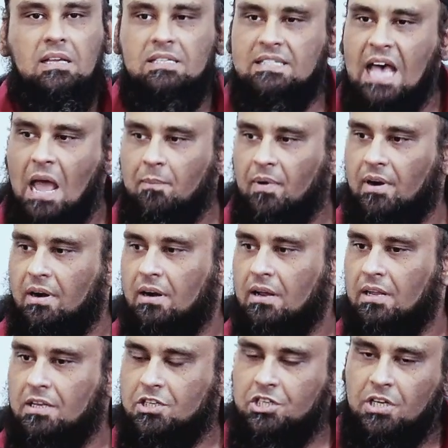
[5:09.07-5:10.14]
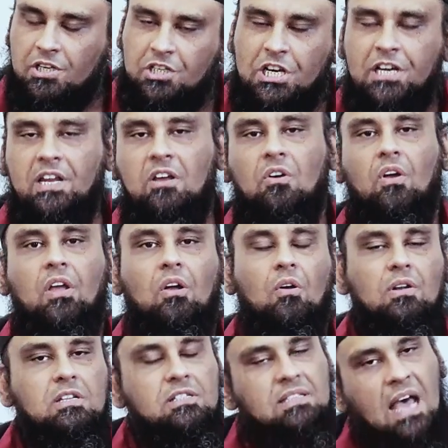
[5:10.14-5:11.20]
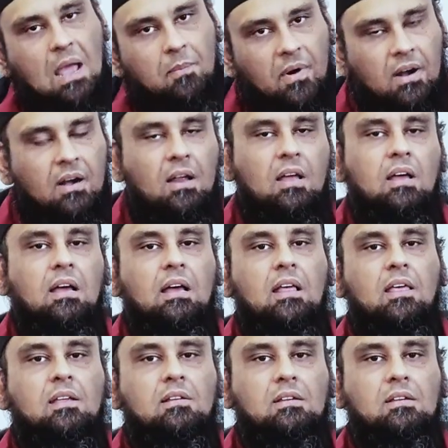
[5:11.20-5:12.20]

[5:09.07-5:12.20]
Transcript: cyber cheating going on, cyber,